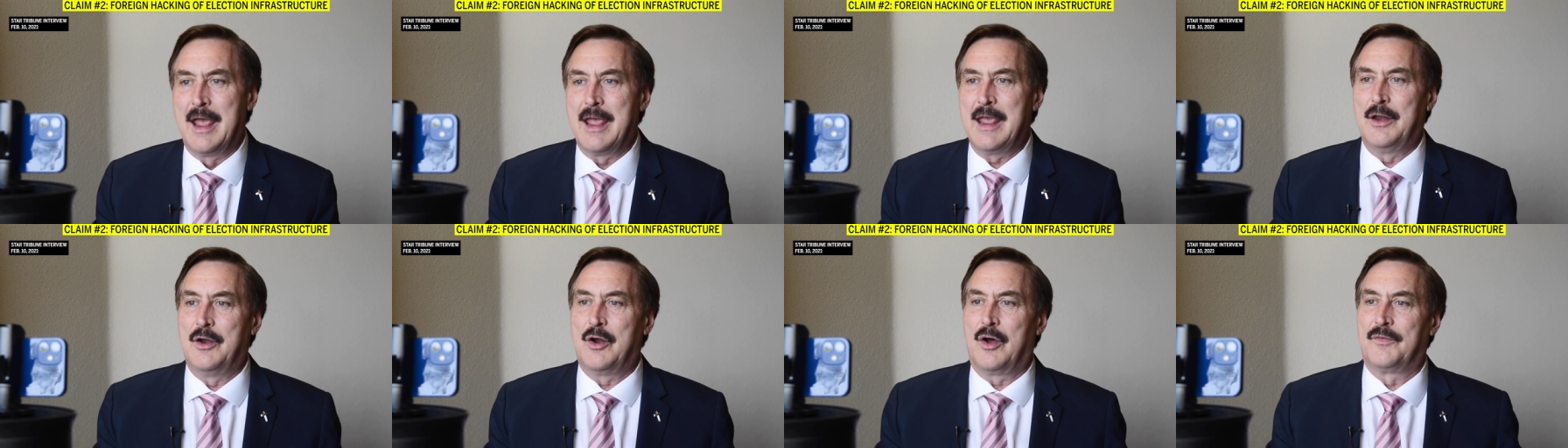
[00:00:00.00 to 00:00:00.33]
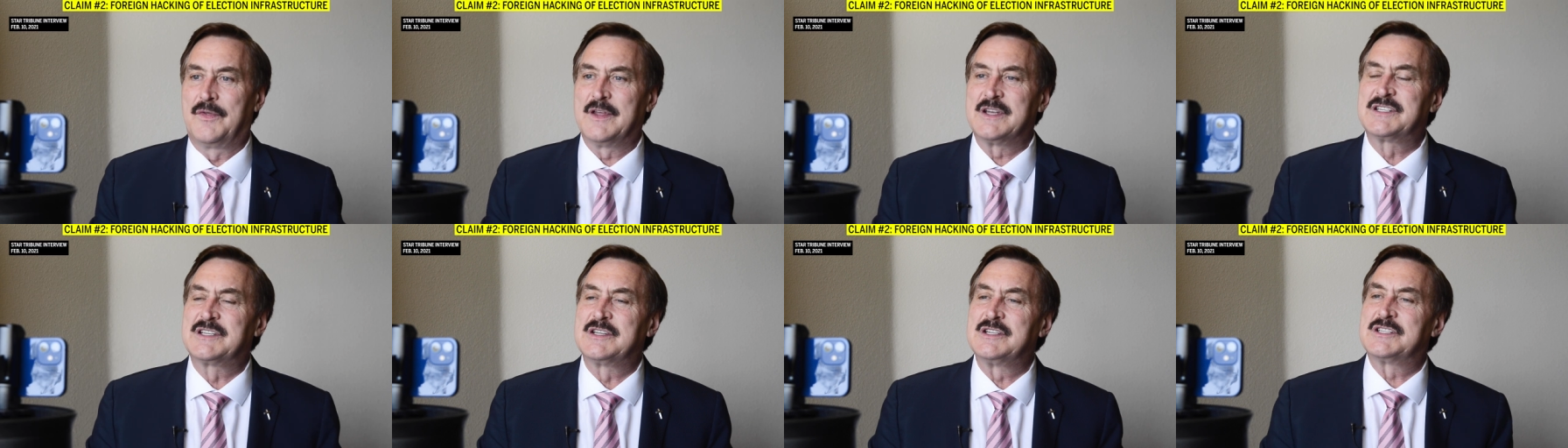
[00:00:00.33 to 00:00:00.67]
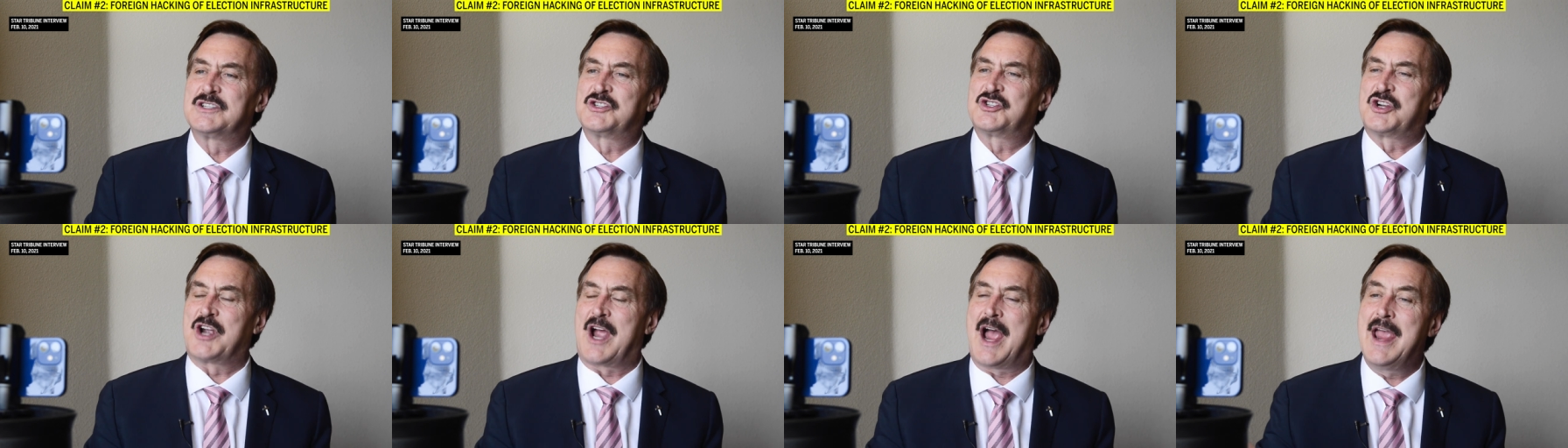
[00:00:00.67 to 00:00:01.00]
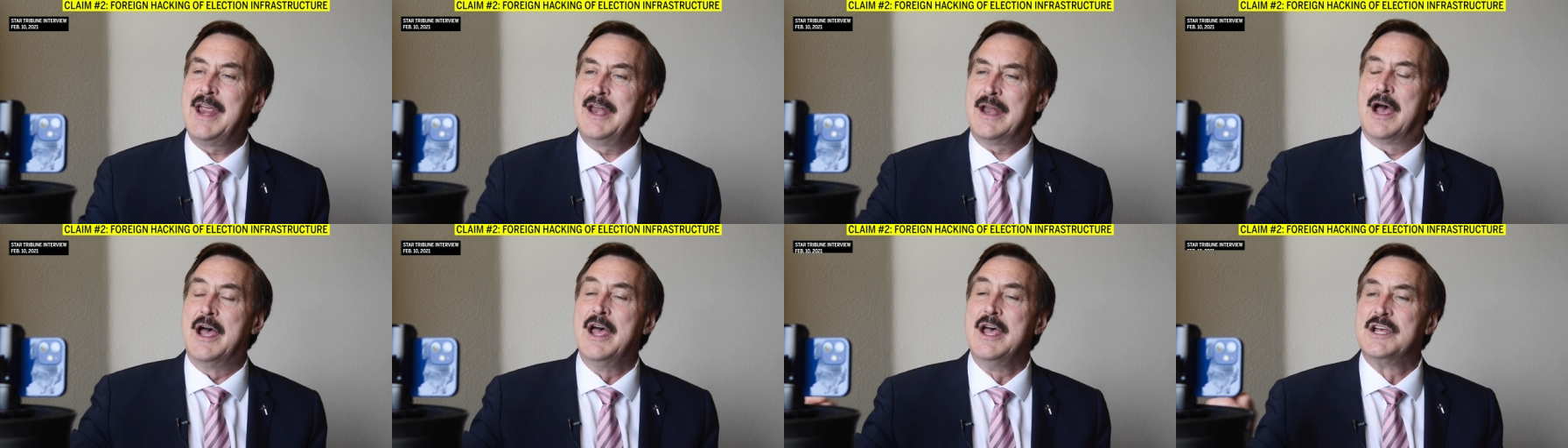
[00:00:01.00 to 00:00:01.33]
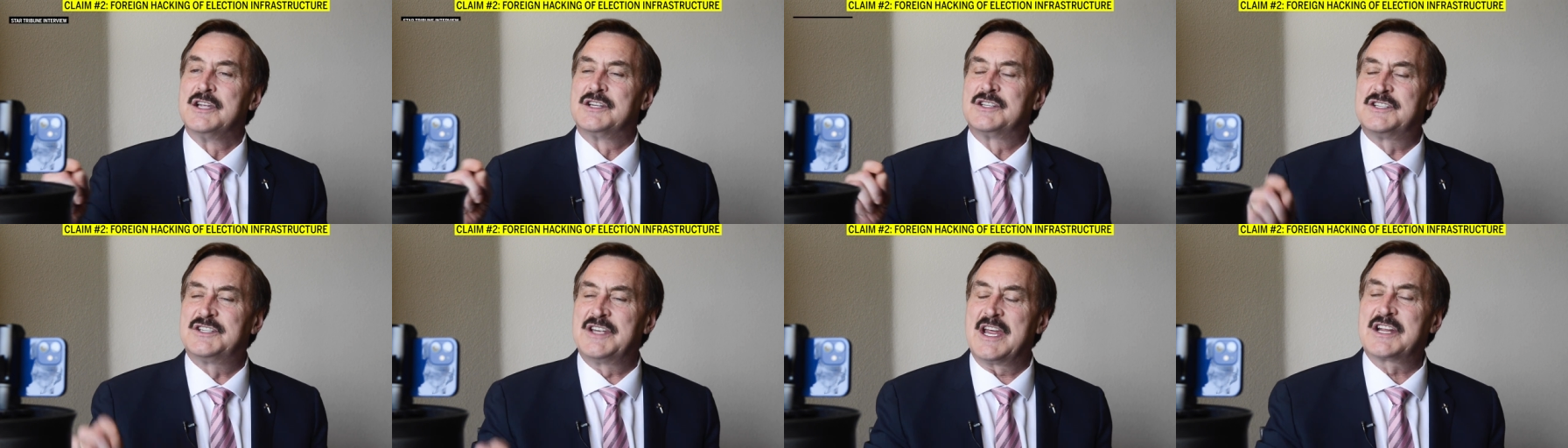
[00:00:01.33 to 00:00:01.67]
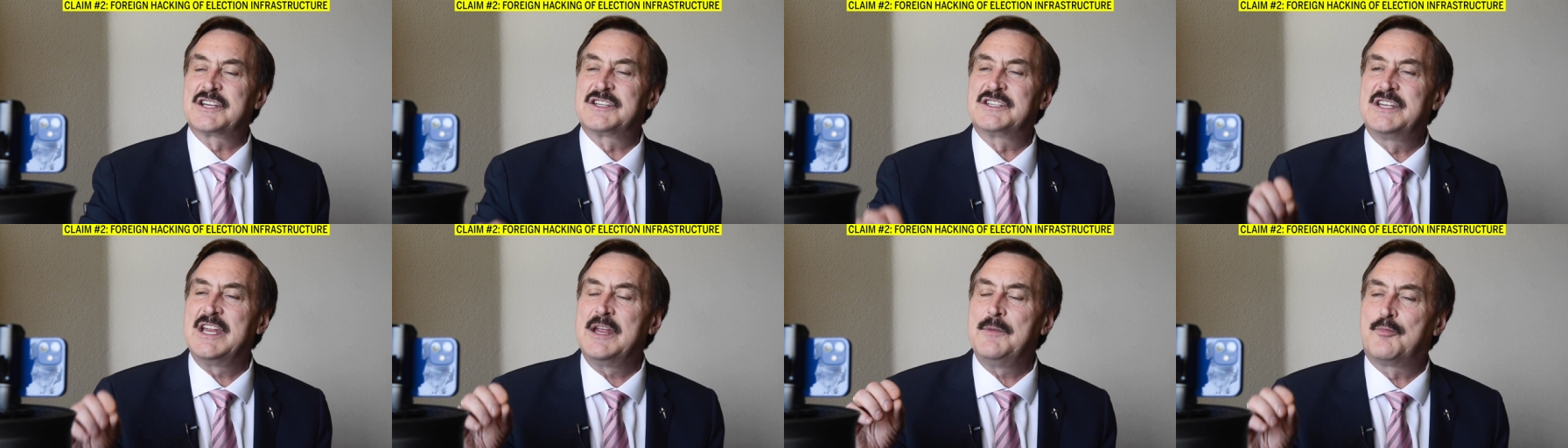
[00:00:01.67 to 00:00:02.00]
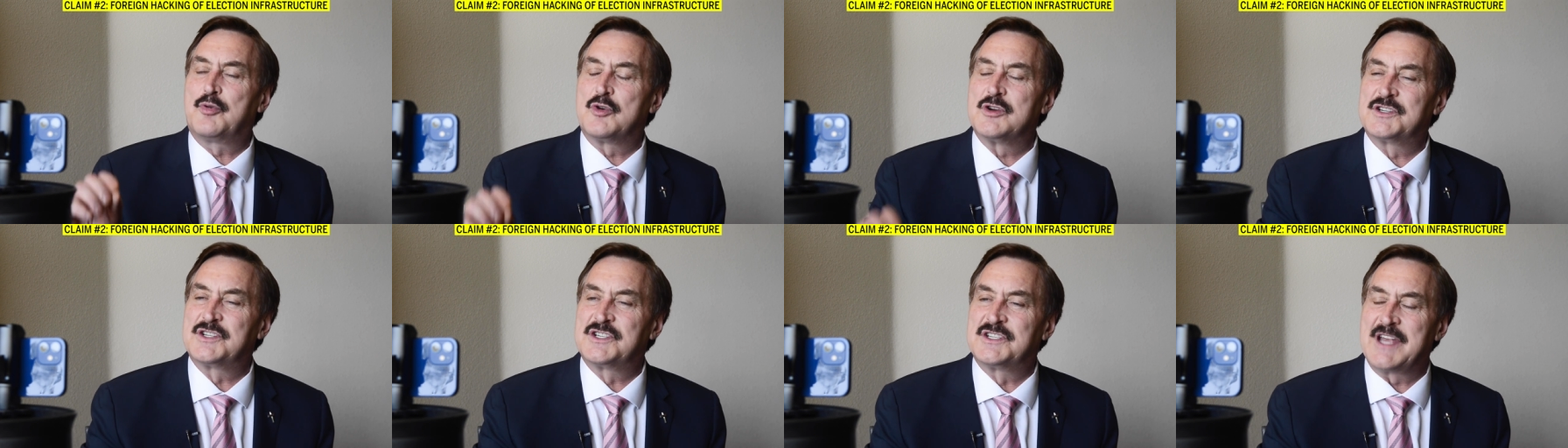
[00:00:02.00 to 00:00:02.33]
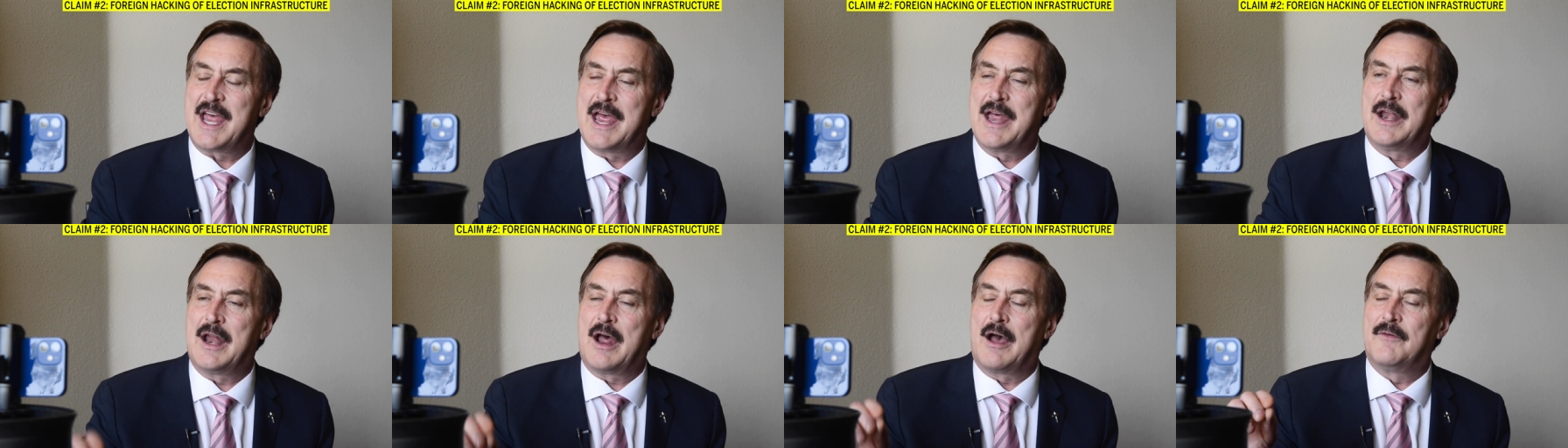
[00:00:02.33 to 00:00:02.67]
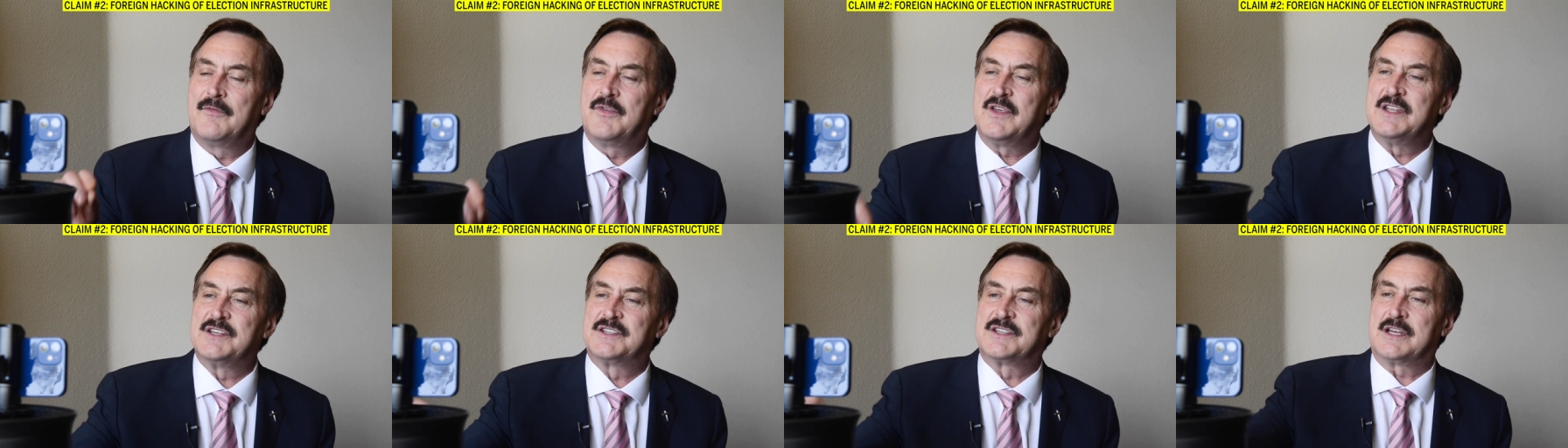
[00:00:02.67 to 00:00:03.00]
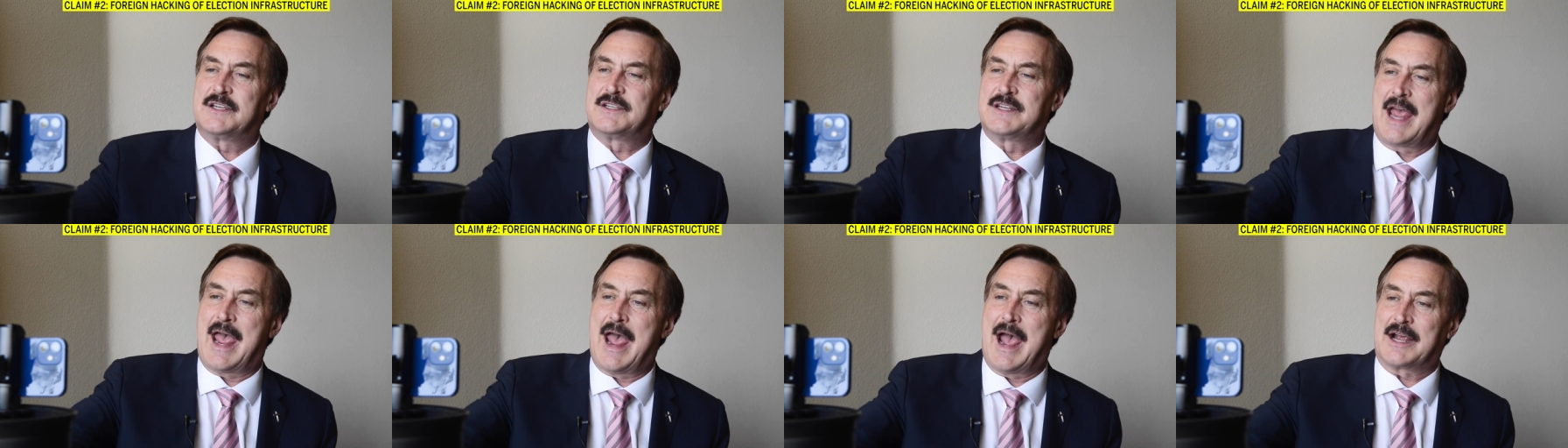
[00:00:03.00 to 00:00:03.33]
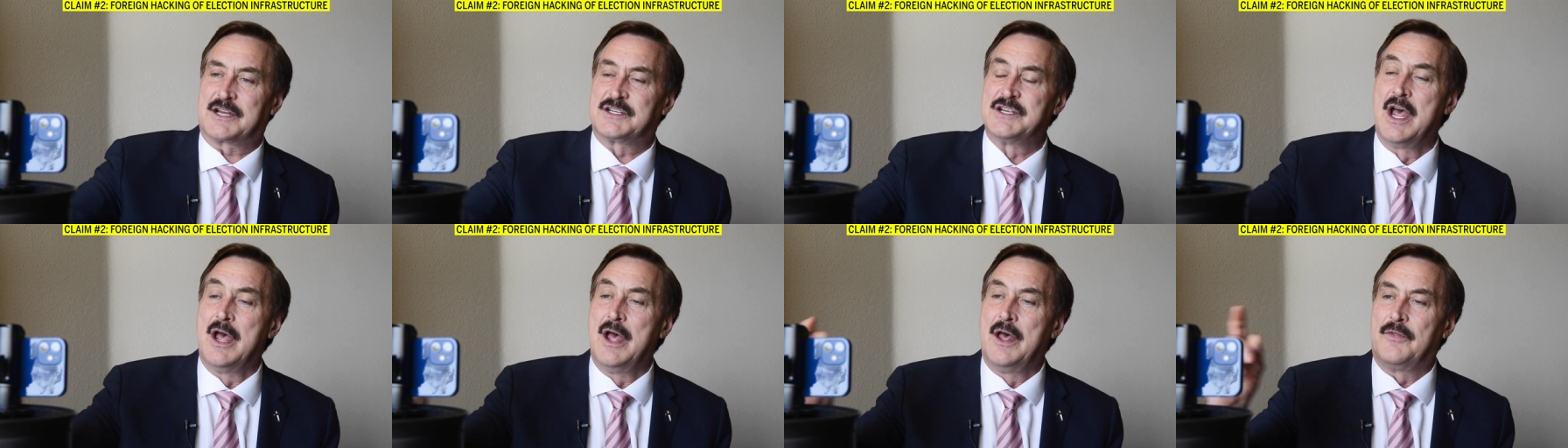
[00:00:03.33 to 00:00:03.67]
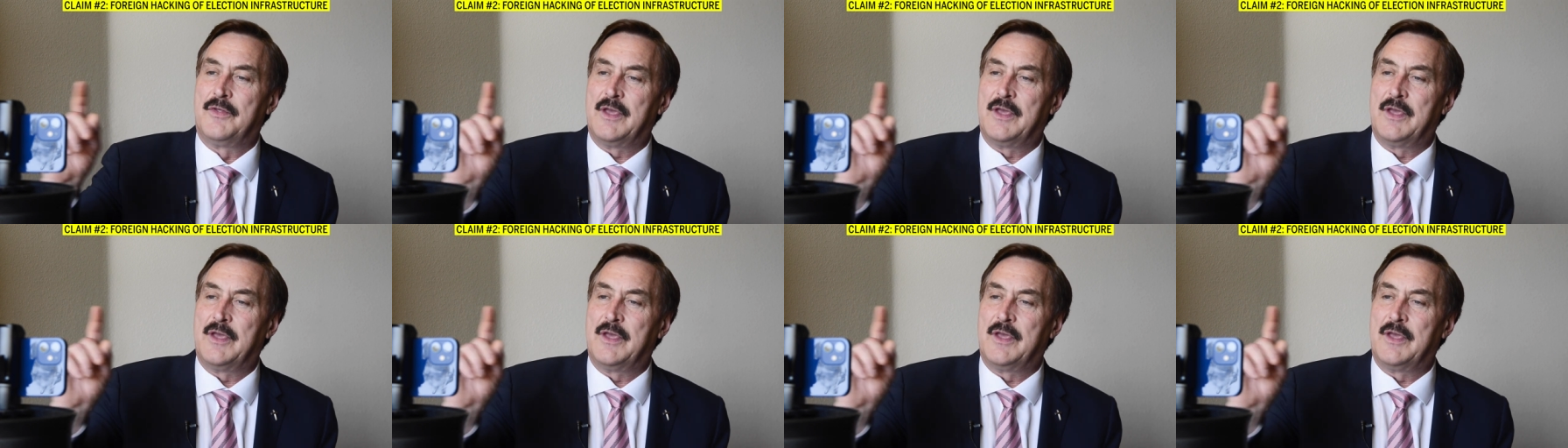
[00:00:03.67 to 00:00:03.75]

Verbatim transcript: You know, this is China. 60% of these attacks,